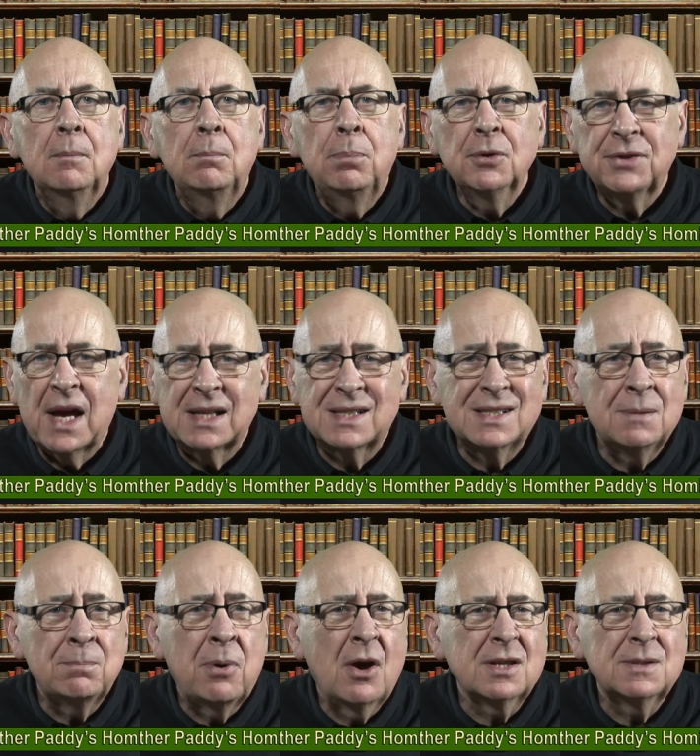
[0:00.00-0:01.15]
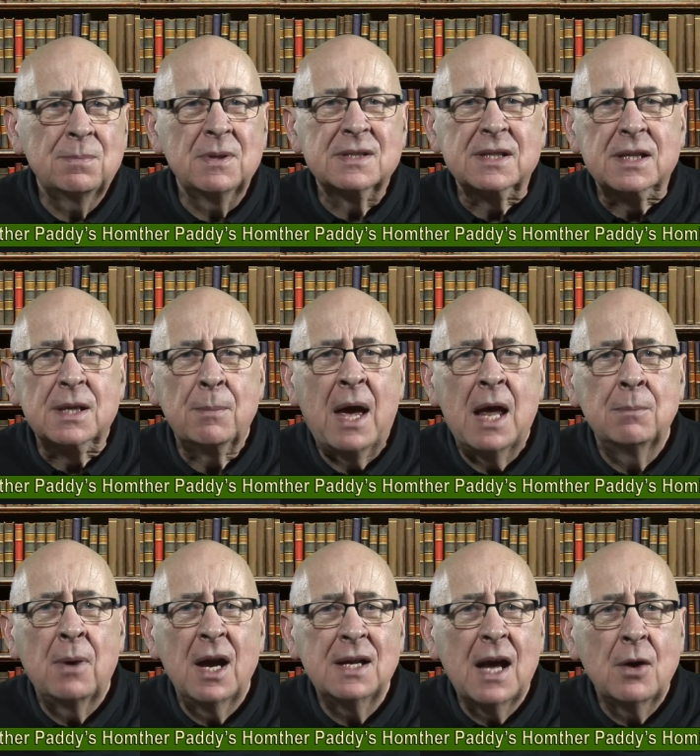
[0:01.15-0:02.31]
"But that's impossible," said the man.
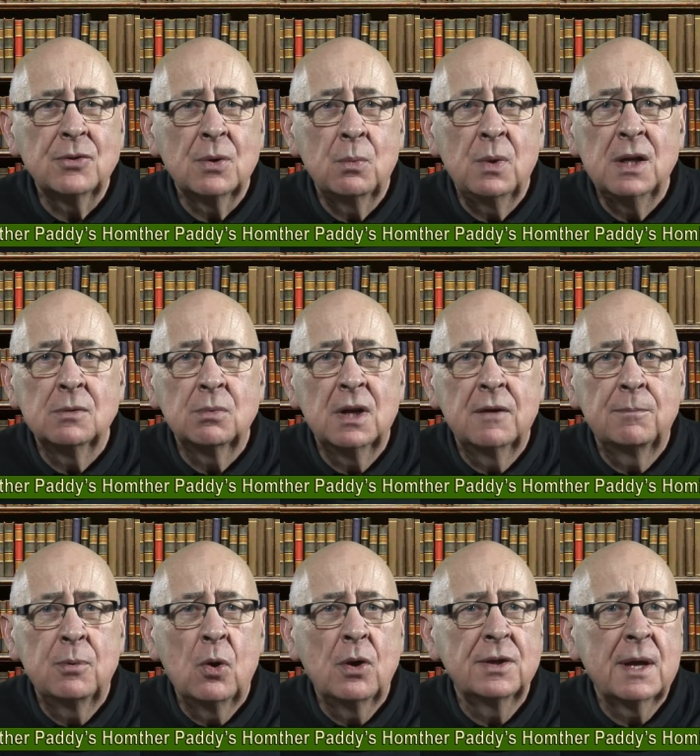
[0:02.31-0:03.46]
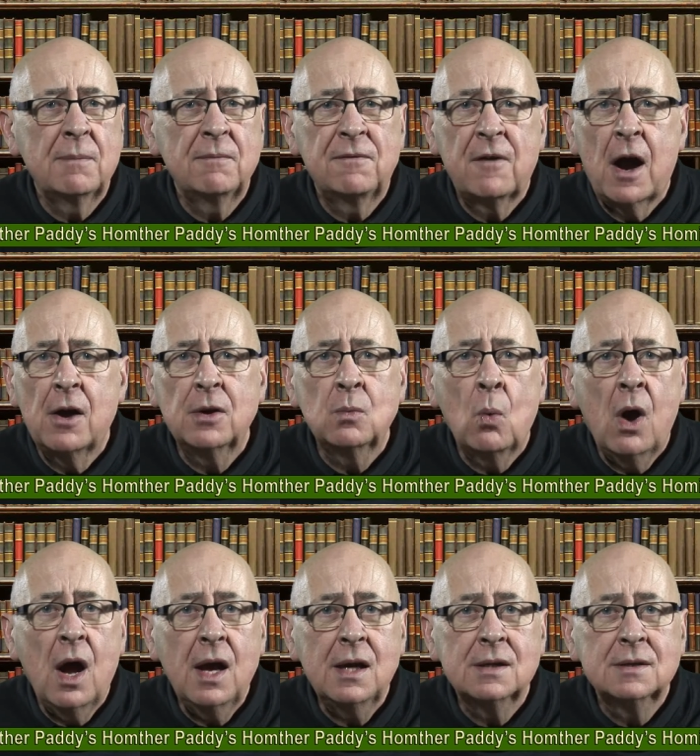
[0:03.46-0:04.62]
"By now the wind will have blown them far and
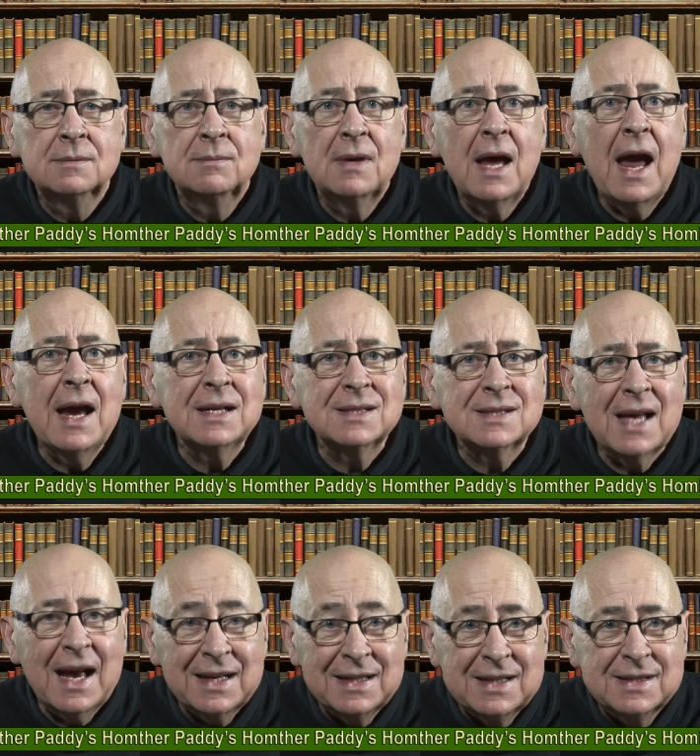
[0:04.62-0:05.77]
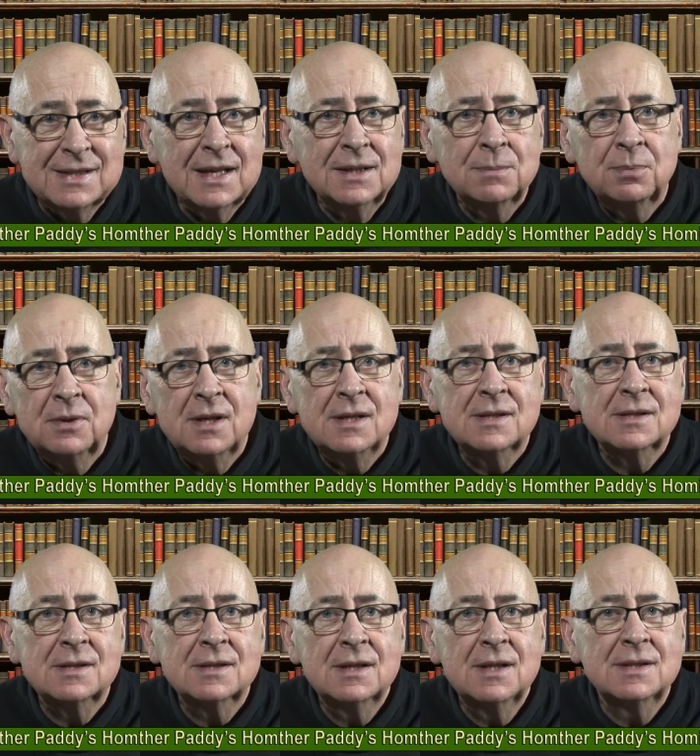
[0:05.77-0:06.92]
wide." "Exactly," said the
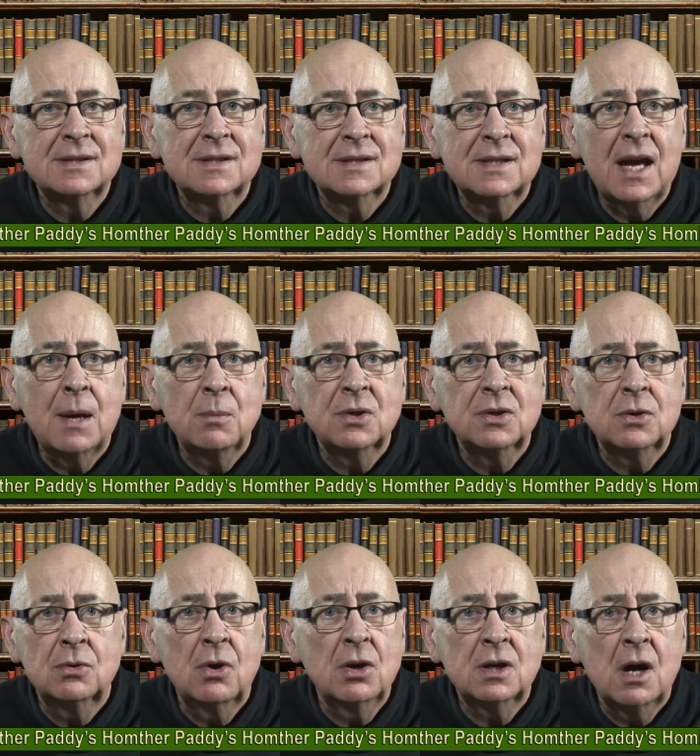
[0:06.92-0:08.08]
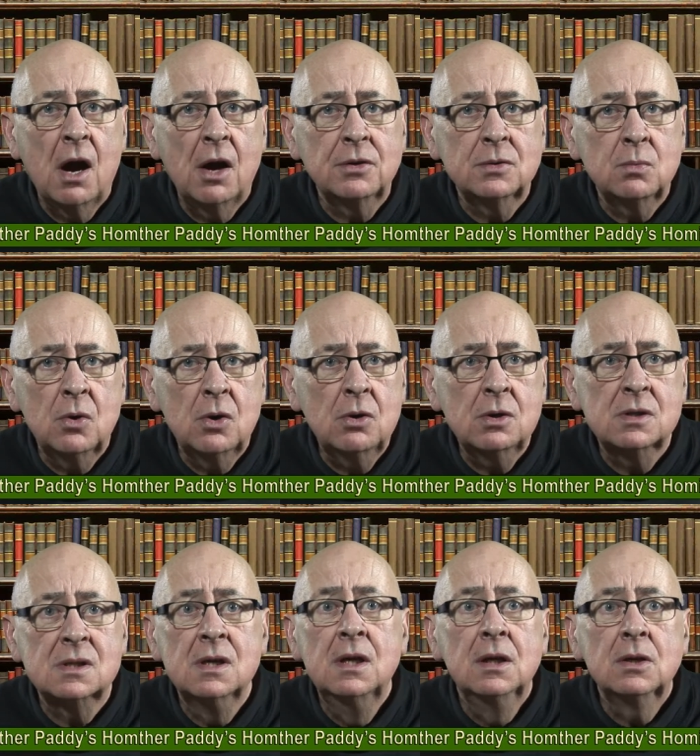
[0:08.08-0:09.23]
priest. "It's the same with your unguarded words.
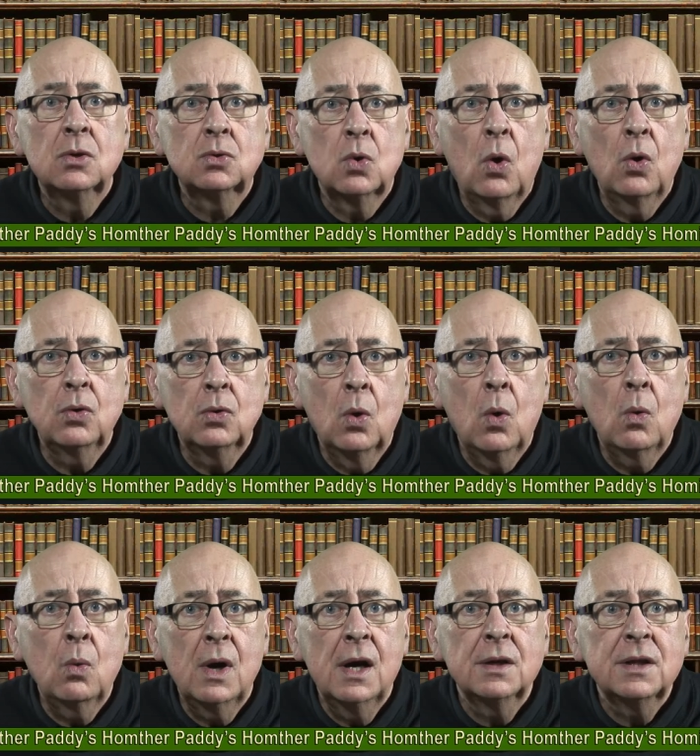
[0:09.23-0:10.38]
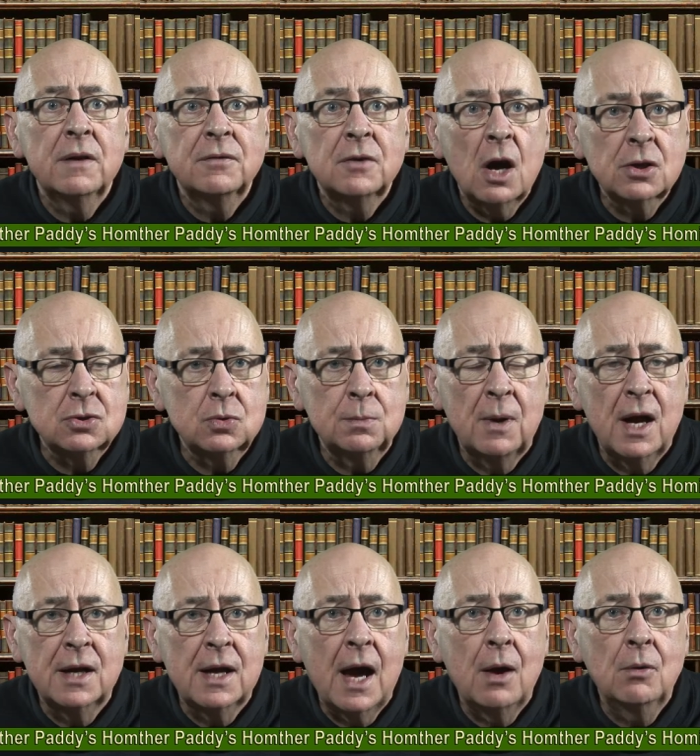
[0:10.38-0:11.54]
You don't know where they've got to by
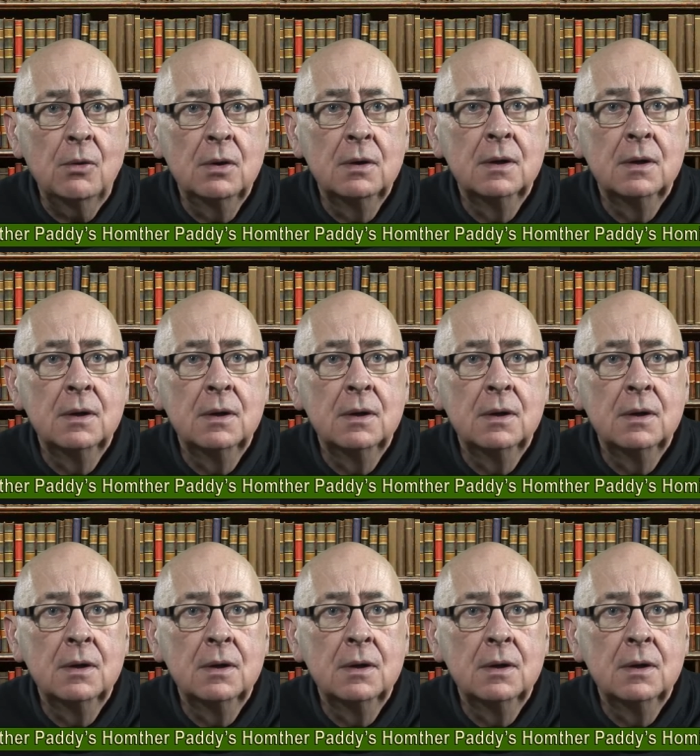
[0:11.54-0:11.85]
now."